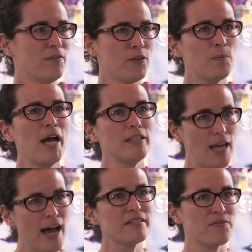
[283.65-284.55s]
If you buy
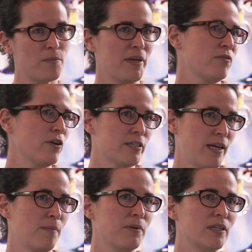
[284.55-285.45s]
glass from me, for
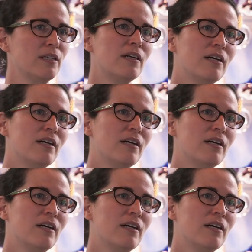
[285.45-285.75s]
example,